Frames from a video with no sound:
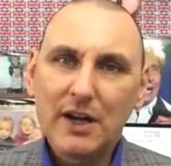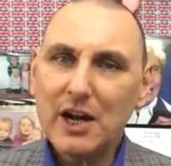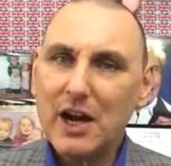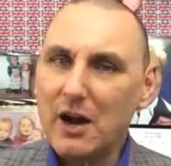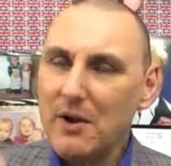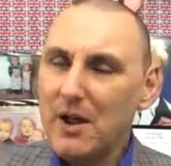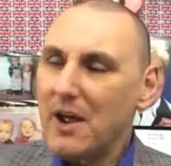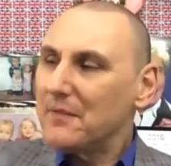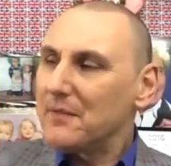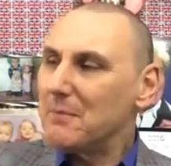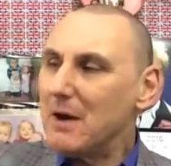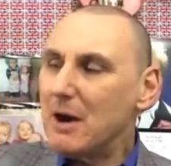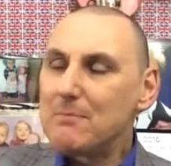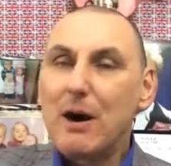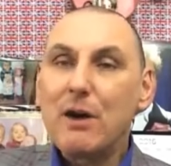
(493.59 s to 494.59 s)
You know, the
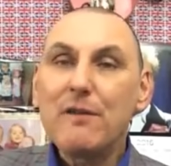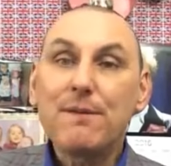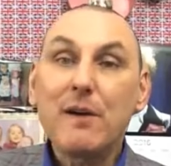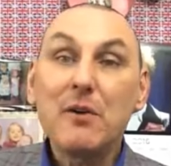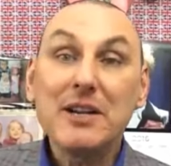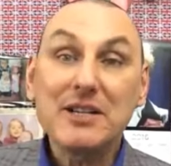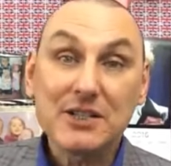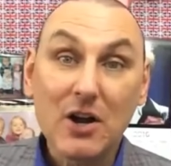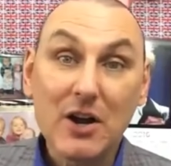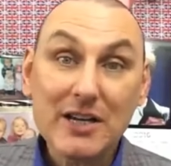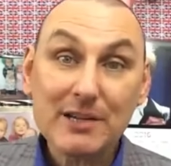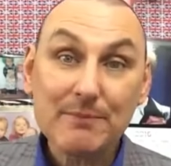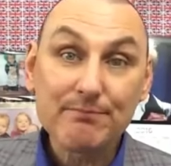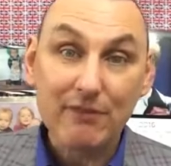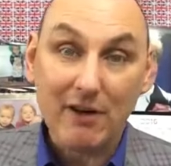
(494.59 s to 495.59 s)
mobile phone is
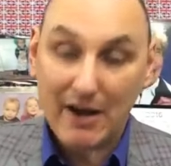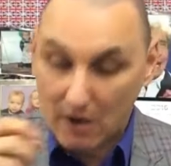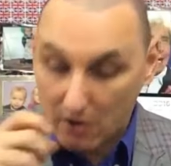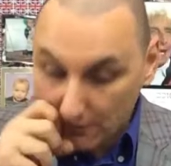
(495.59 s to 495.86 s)
nice and bright.